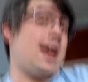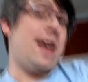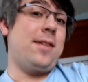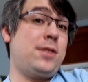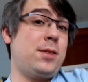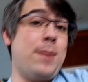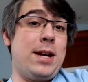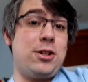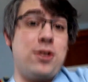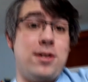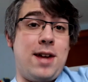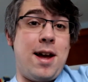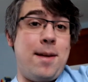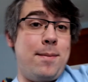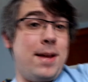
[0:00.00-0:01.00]
I have some extra
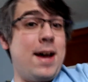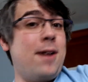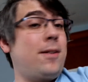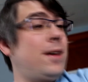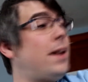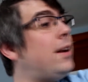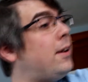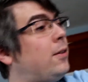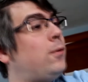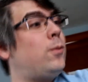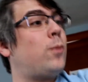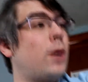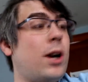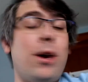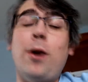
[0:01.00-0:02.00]
time now, and
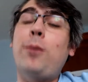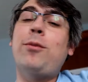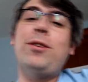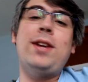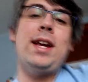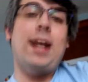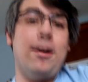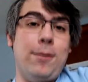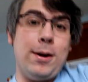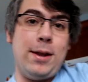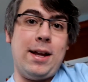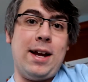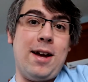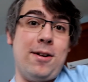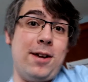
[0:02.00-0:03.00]
we're gonna hopefully get
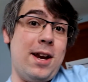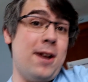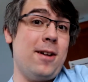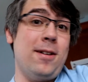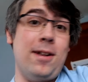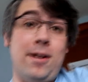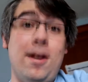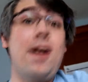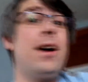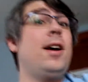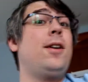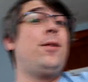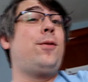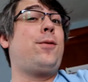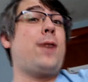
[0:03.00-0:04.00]
everything out here, and
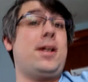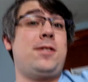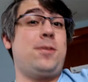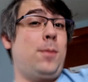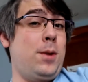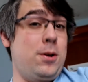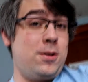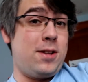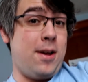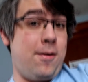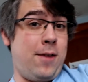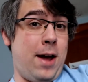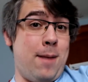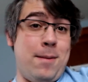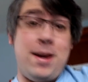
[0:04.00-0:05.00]
we've got some new
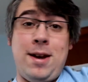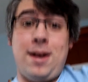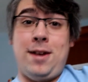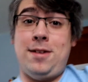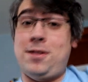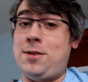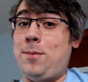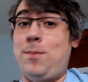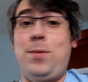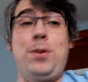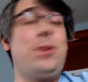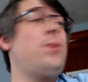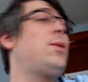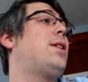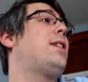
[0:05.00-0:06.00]
stuff coming and some
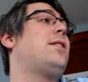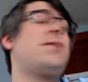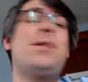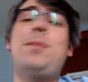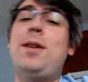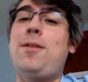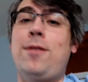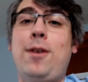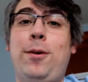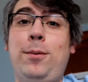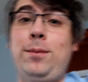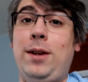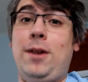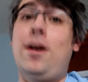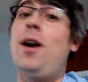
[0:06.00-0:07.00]
new things to be
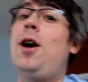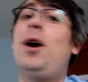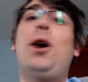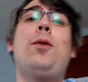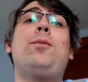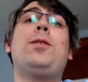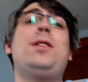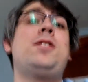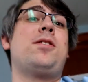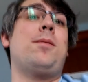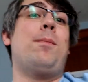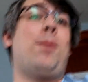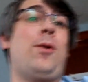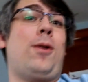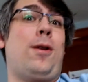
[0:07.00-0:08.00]
filmed and hopefully
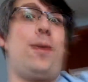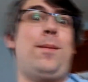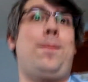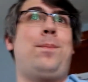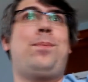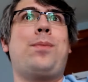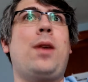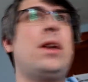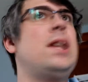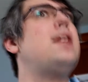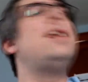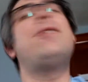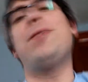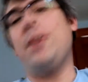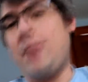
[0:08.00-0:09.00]
some more
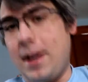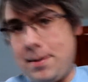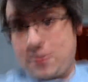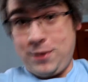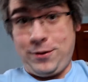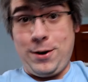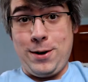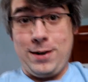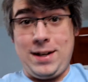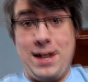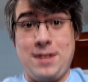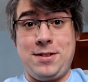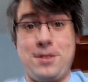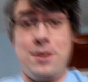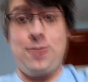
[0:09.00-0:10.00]
different types of
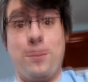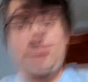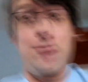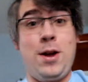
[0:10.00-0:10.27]
content soon.